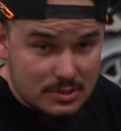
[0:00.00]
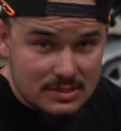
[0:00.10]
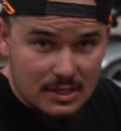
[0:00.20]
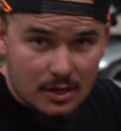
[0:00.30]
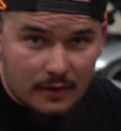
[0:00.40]
to
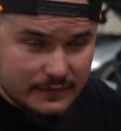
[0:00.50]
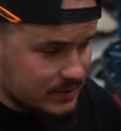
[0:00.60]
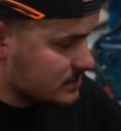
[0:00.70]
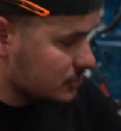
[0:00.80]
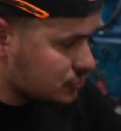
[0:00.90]
take off
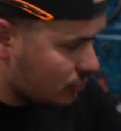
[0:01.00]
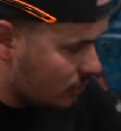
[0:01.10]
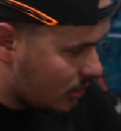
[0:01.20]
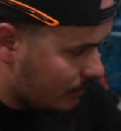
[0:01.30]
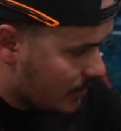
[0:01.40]
this control
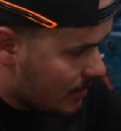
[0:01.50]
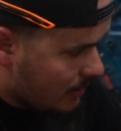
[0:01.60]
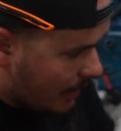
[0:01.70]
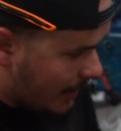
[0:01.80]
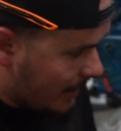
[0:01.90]
arm.
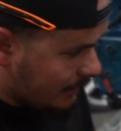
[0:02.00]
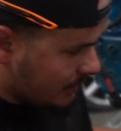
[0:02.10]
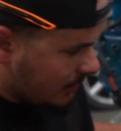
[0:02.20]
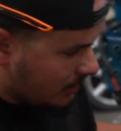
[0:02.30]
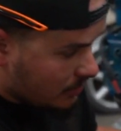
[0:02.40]
And
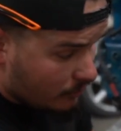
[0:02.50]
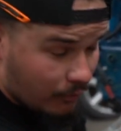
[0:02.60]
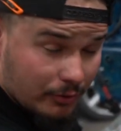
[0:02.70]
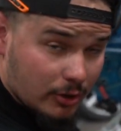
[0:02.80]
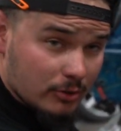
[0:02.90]

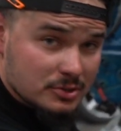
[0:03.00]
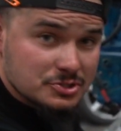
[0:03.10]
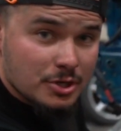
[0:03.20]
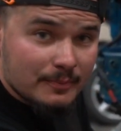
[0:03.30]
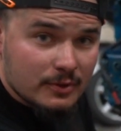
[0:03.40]
we were going to
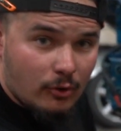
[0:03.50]
drop the